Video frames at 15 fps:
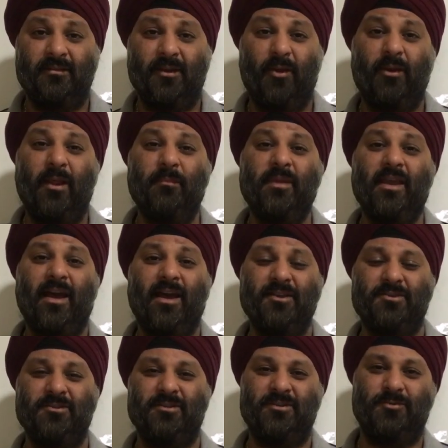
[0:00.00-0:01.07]
Now, let me
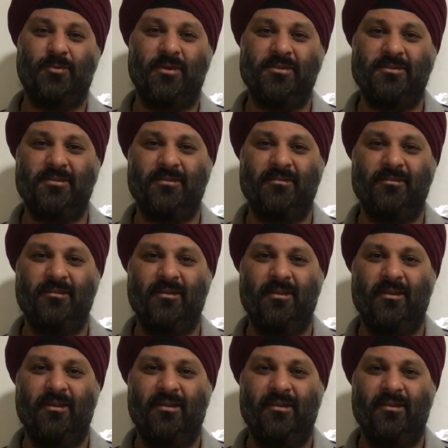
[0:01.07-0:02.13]
ask you this question
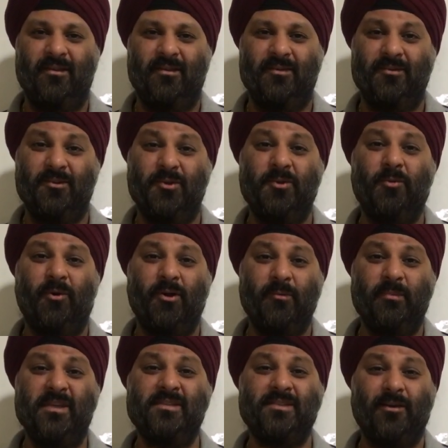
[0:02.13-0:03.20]
Do you want
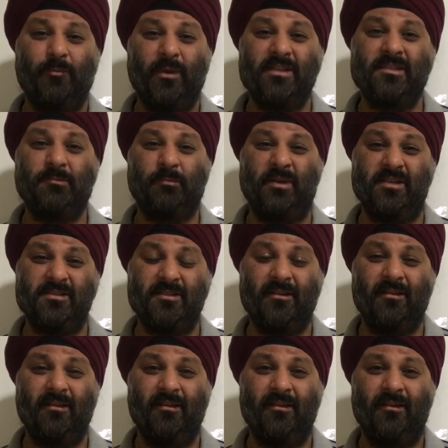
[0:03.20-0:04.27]
to be someone's
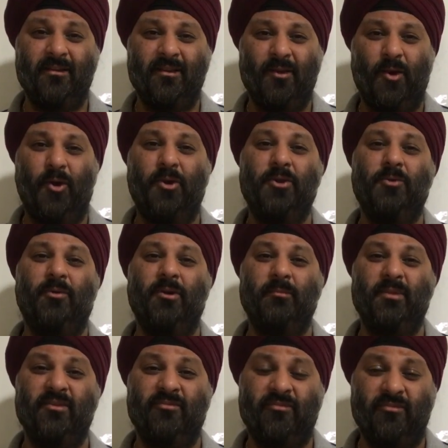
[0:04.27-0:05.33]
prisoner, or do you want to
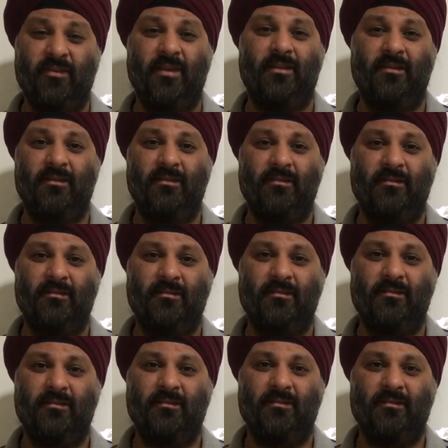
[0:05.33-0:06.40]
be free?
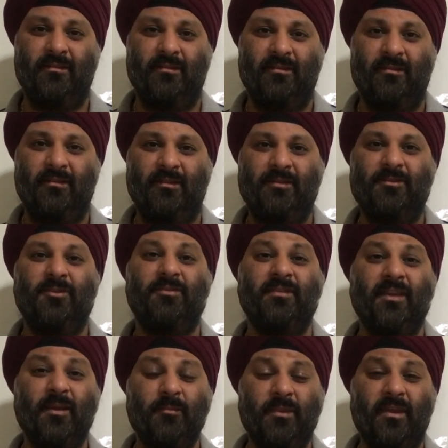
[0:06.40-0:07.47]
So
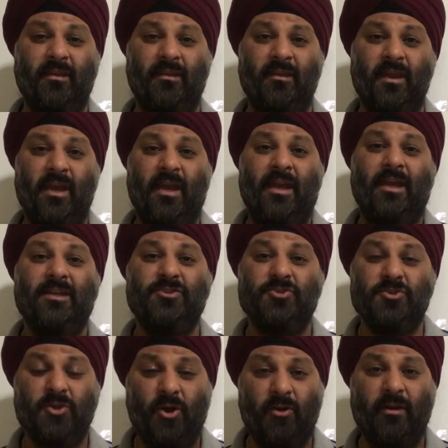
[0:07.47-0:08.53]
same thing,
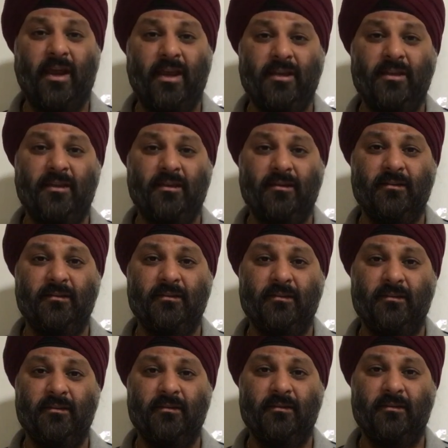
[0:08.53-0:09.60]
it's your idea.
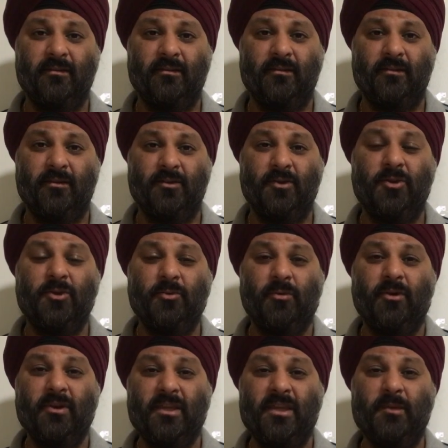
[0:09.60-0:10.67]
Do you
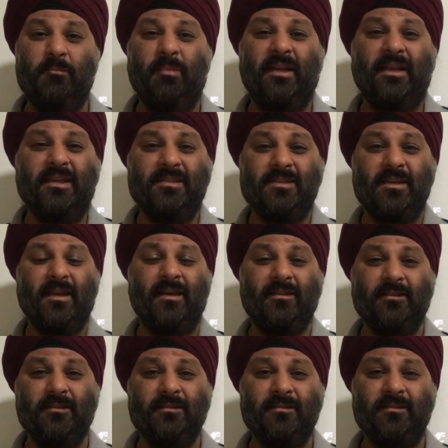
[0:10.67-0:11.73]
want to keep pleasing
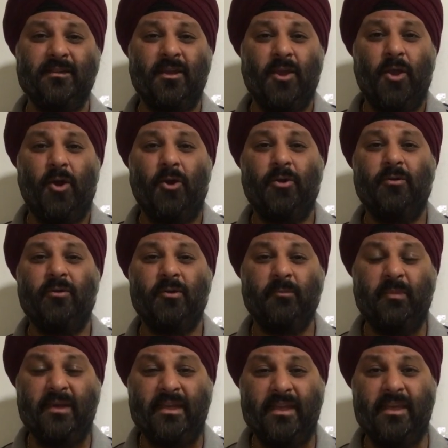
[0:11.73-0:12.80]
others or do you want to
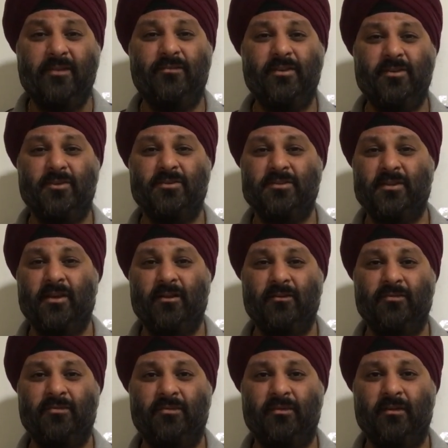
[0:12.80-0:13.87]
believe in
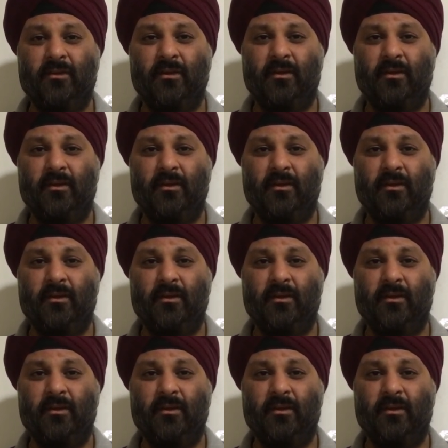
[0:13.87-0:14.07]
yourself